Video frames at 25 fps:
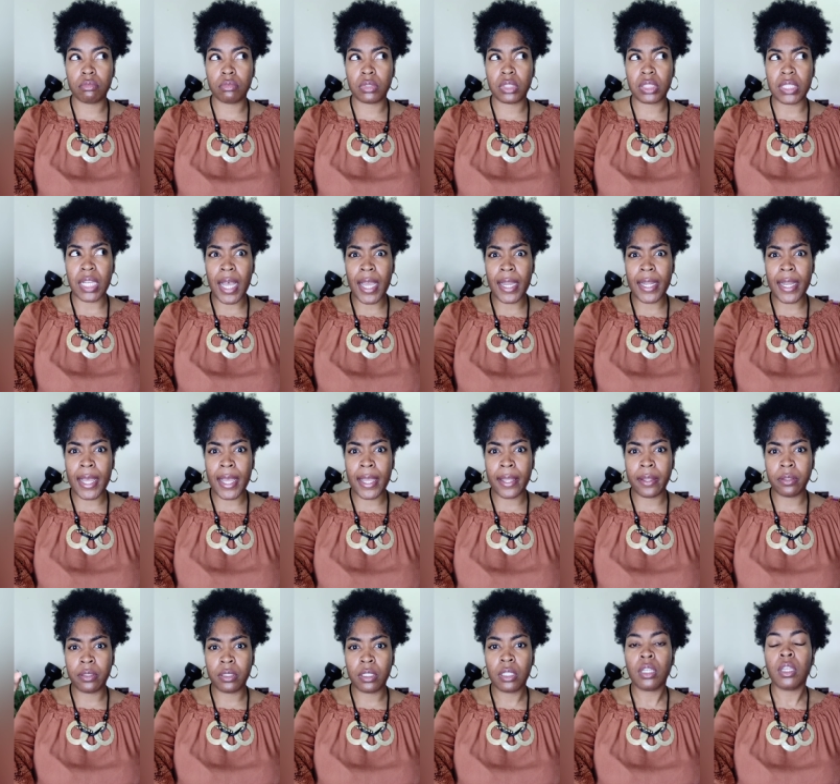
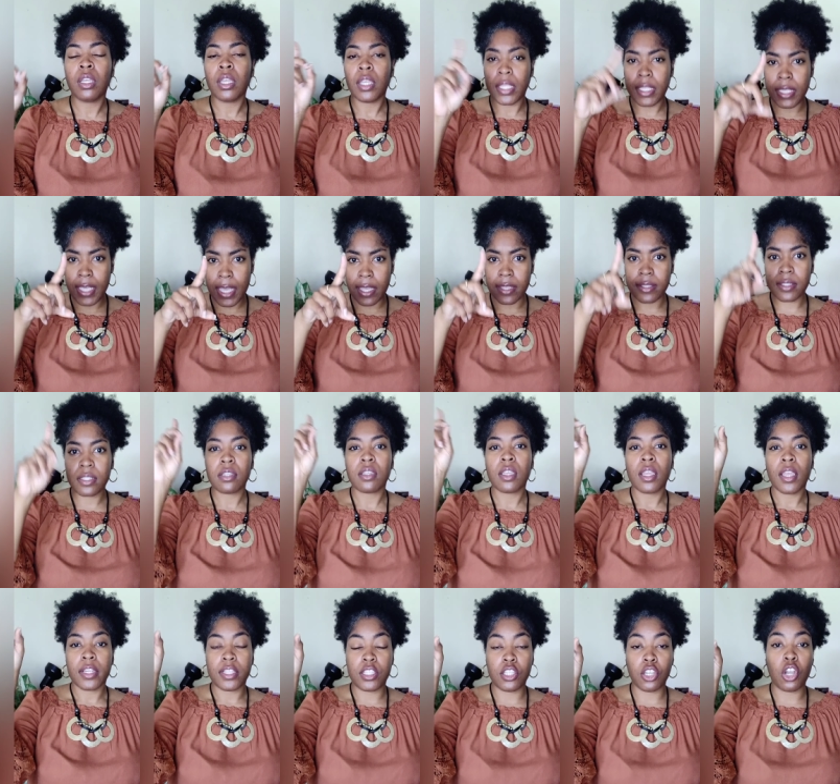Sinai. Yes,
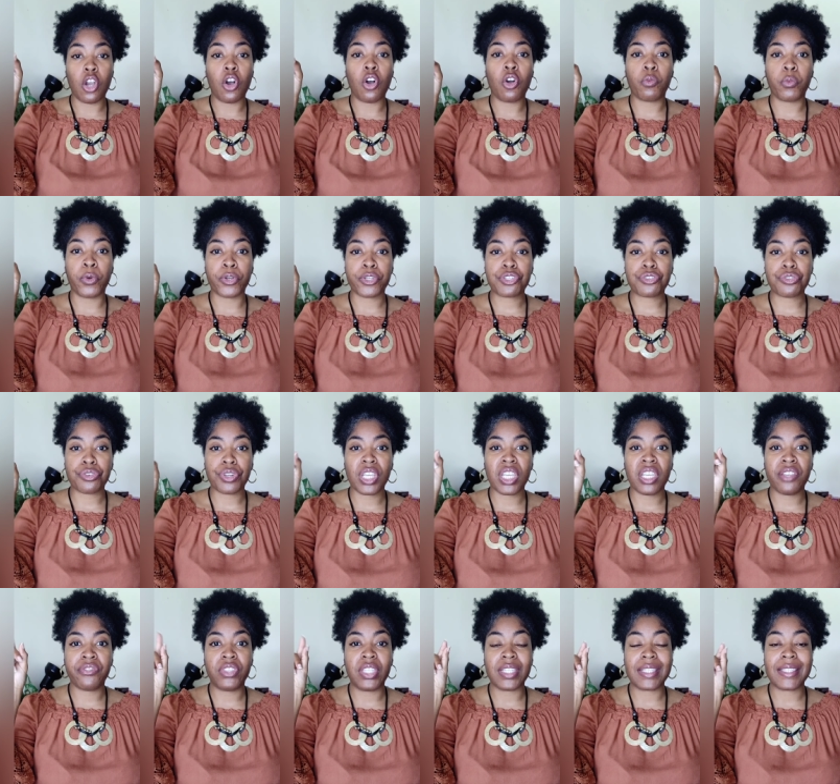to go
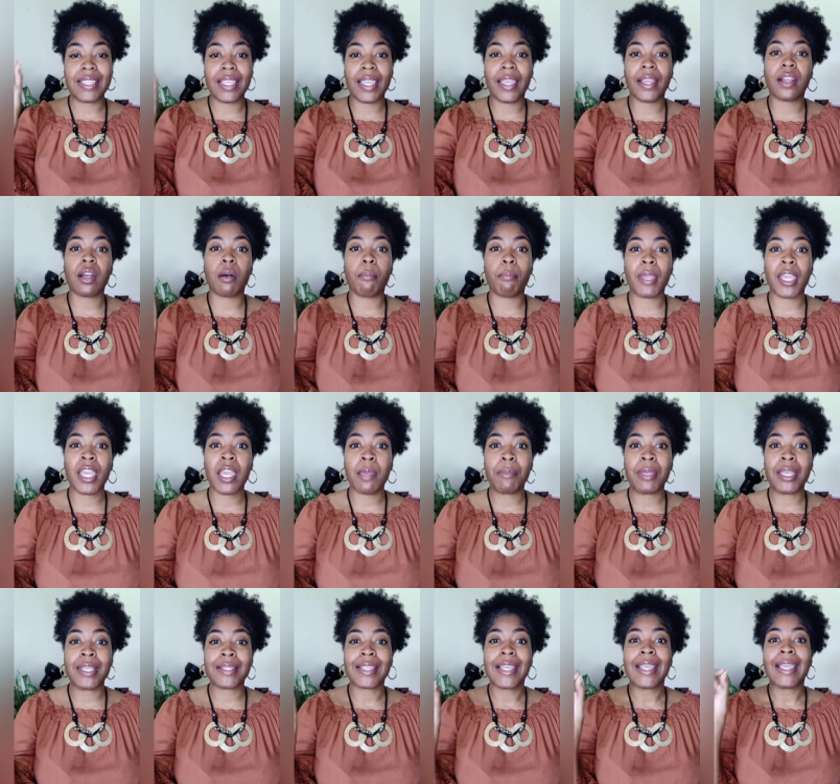retrieve the Ten
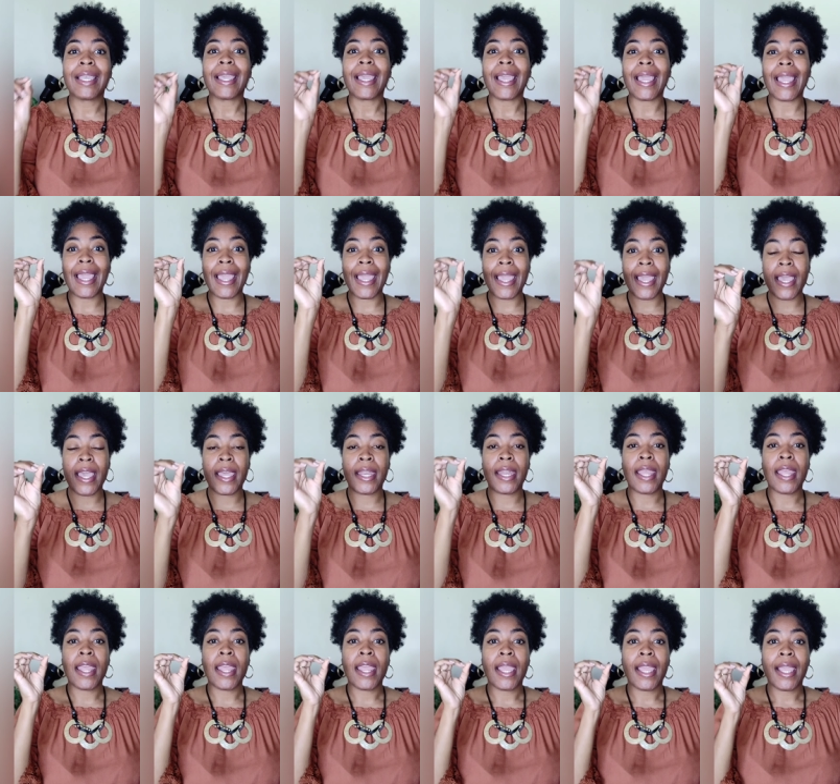Commandments.
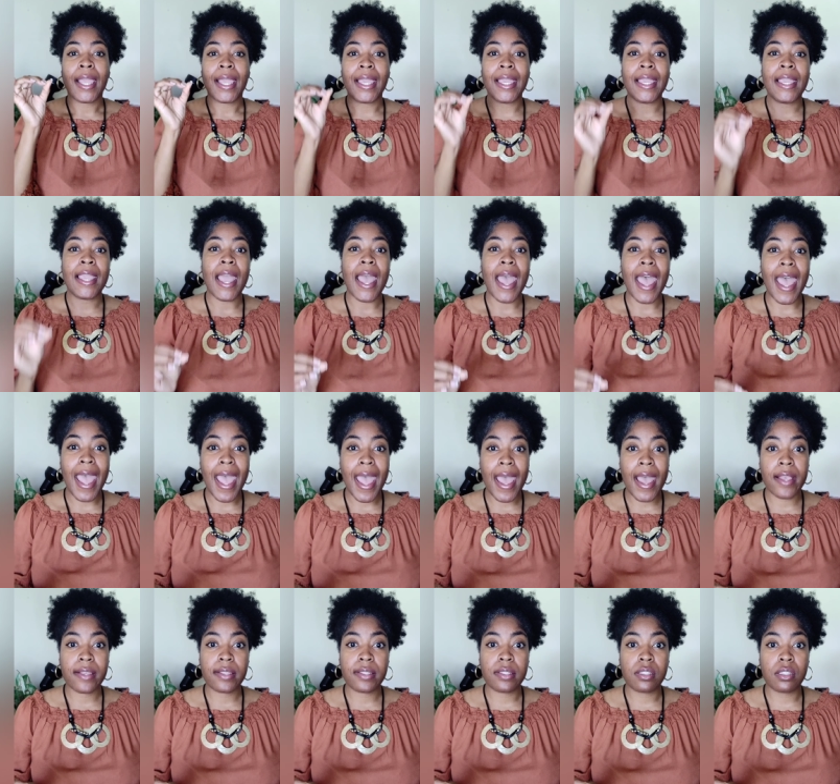And he
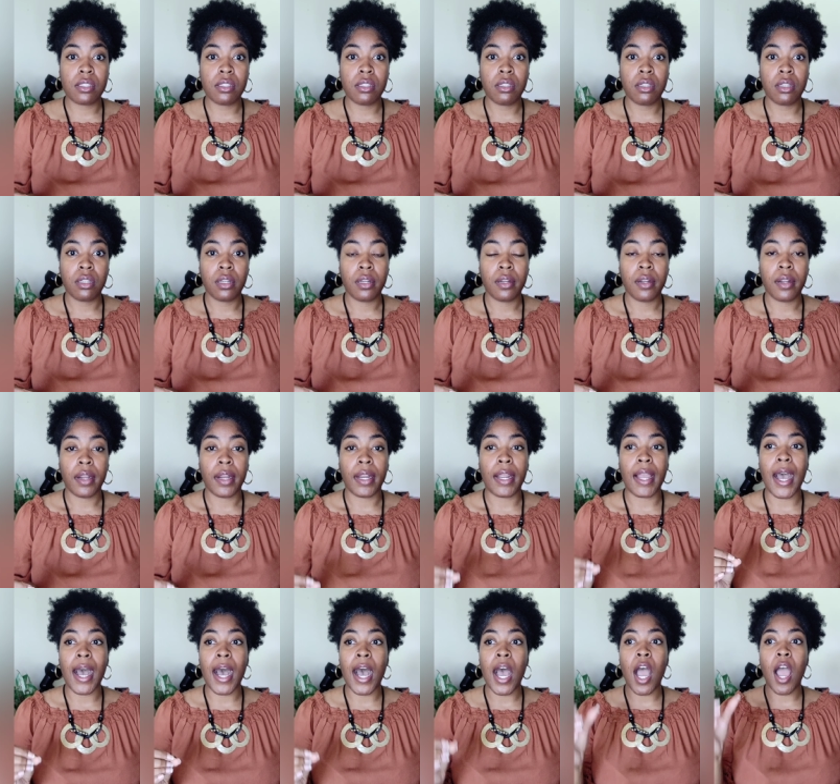asked
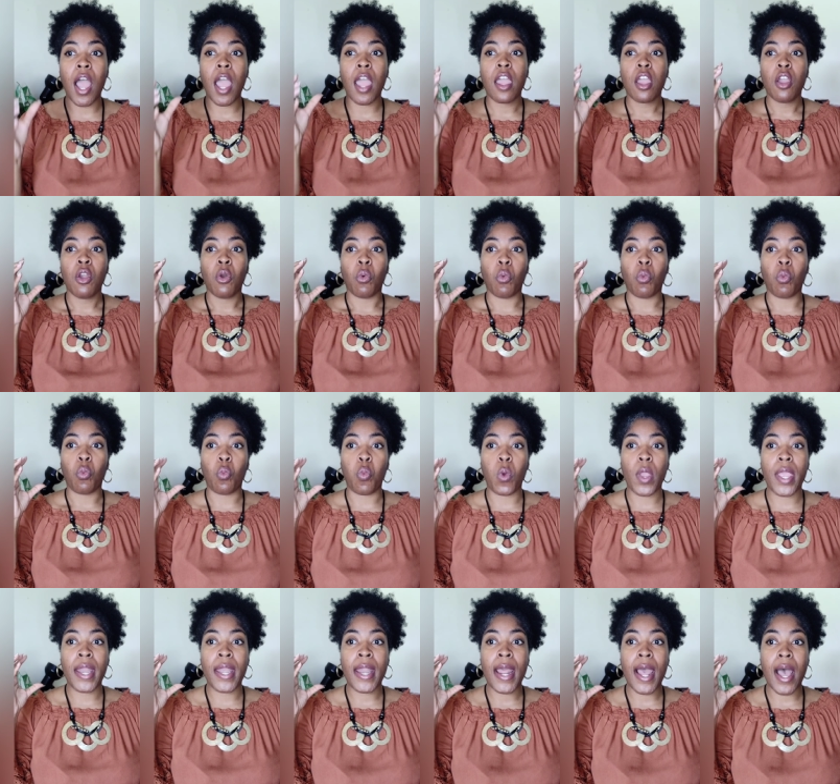God,
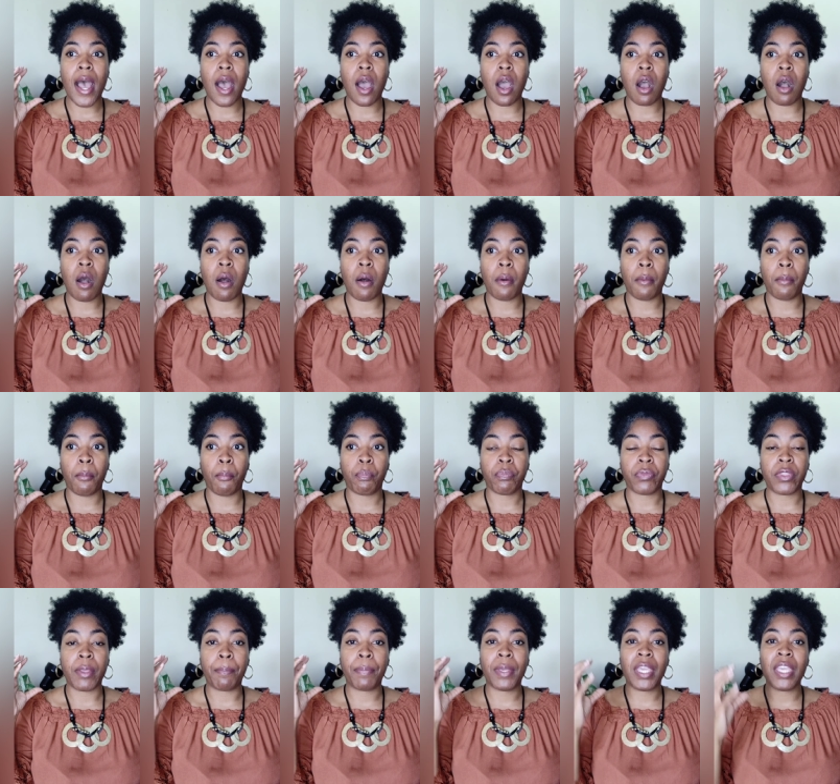when
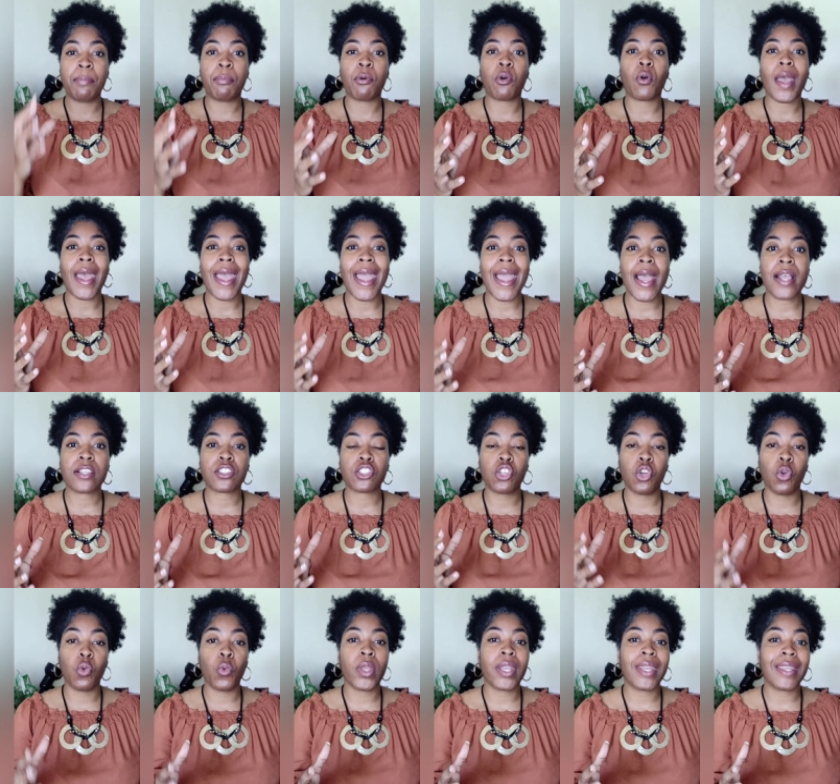the people
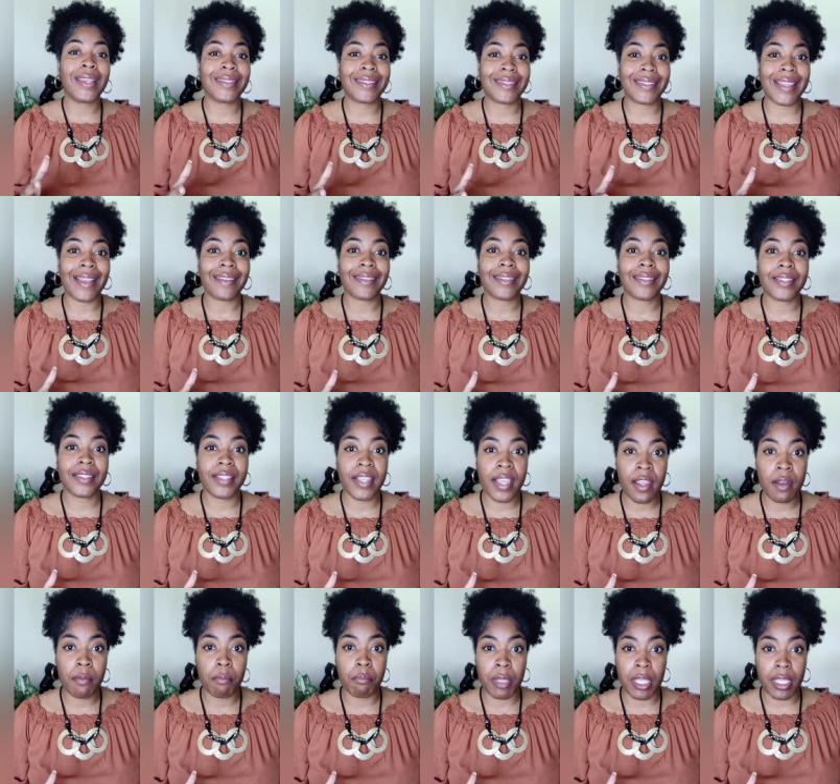asked who it is that
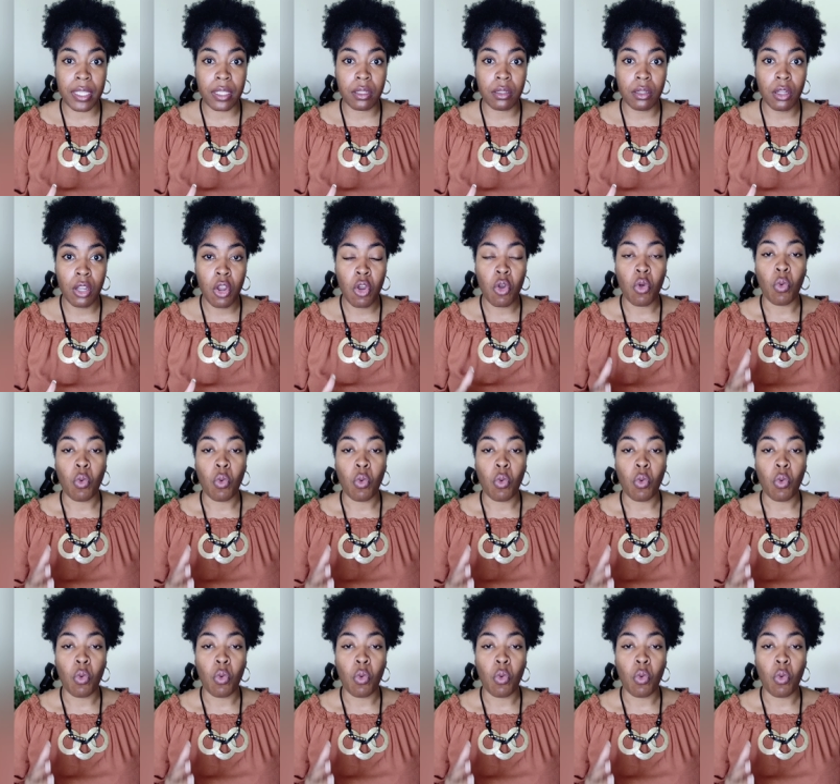sent me,